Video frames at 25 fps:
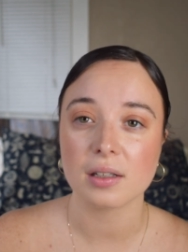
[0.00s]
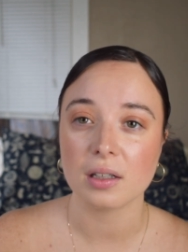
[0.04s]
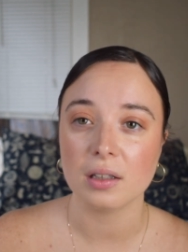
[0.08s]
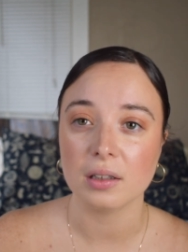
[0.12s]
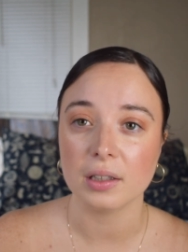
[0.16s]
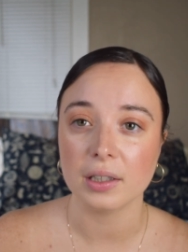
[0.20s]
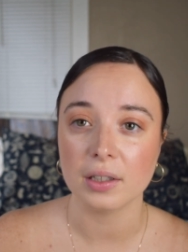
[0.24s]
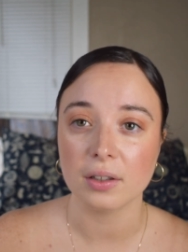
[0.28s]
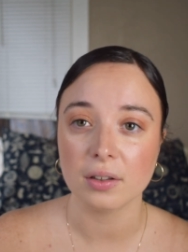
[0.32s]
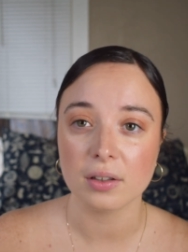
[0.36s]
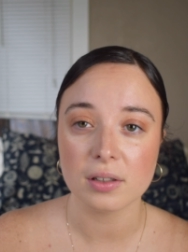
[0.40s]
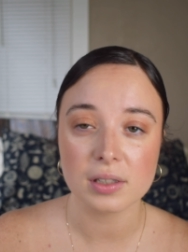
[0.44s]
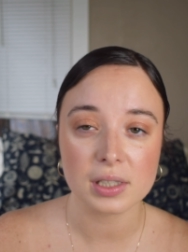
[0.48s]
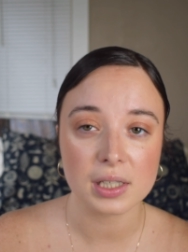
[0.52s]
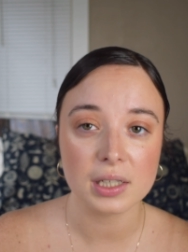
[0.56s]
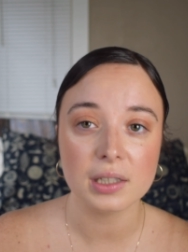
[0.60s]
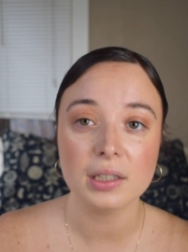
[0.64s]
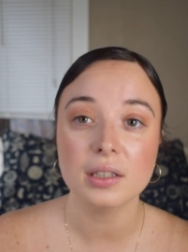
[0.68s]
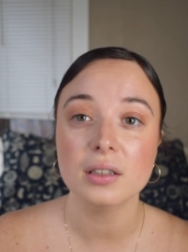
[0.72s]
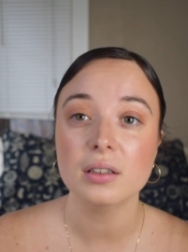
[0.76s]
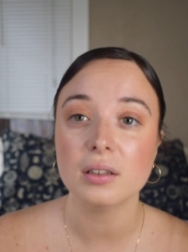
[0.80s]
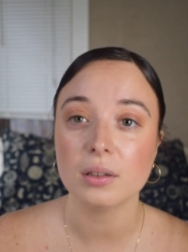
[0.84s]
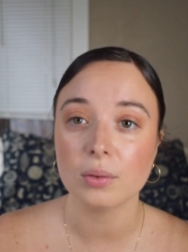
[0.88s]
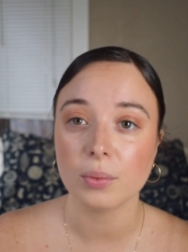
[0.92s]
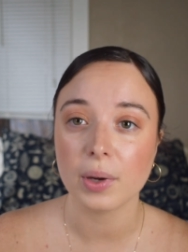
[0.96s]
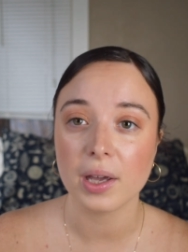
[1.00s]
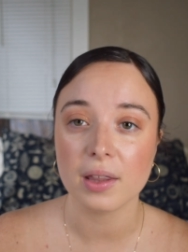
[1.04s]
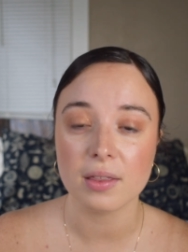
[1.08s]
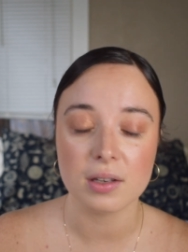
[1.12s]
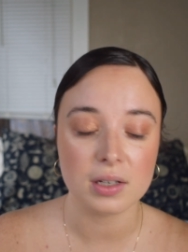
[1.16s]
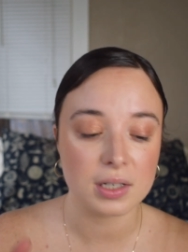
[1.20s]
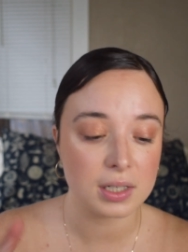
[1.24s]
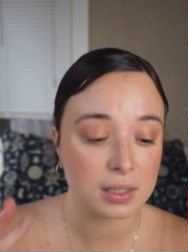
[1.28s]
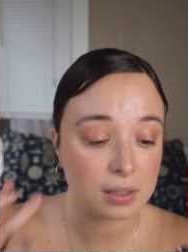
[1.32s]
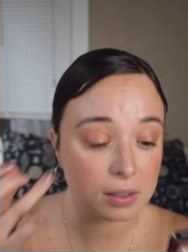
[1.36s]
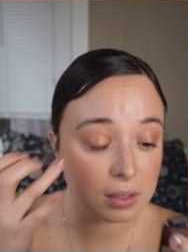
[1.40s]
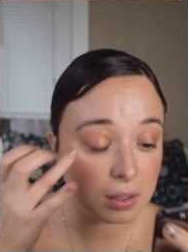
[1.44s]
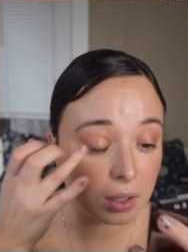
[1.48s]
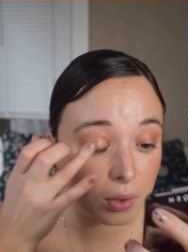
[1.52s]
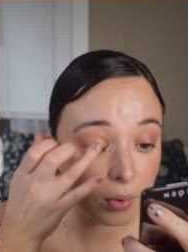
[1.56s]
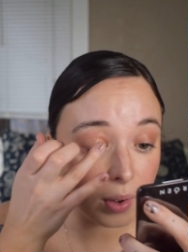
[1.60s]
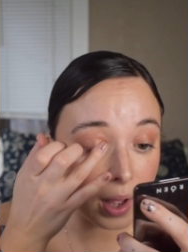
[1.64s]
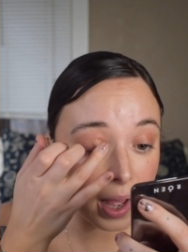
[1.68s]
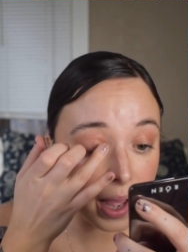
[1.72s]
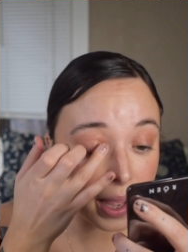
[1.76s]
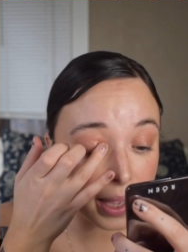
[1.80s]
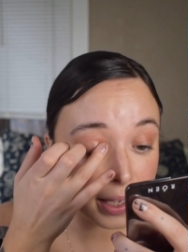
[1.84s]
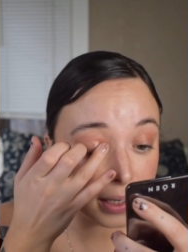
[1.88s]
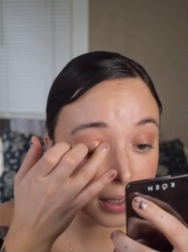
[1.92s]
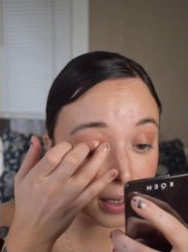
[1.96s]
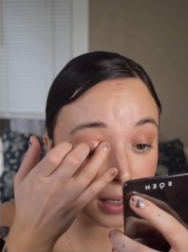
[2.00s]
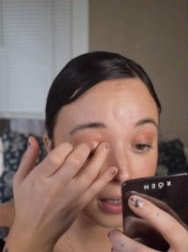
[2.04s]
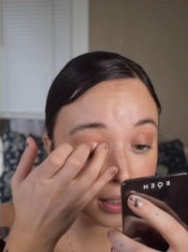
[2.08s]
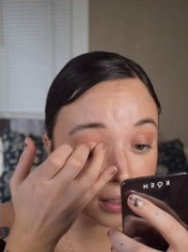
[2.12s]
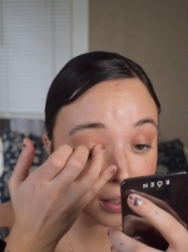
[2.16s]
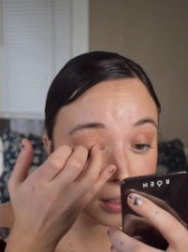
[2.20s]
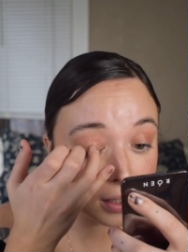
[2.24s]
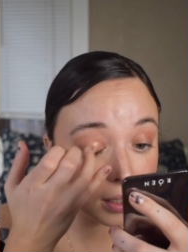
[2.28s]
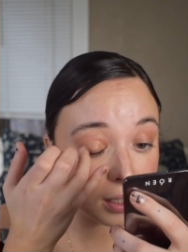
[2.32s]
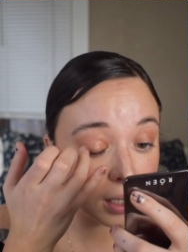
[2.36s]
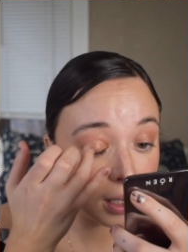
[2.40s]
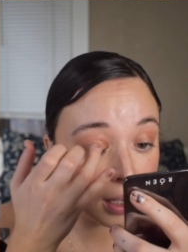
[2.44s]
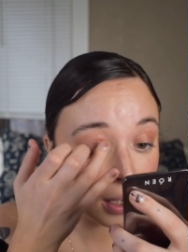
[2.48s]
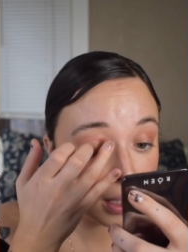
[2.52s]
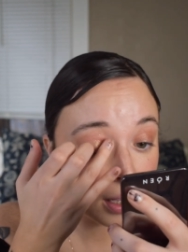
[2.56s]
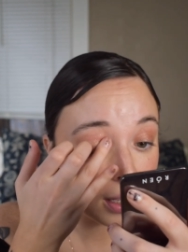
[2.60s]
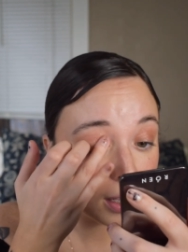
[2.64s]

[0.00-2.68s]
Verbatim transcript: glitters in it the way the Disco Eye does.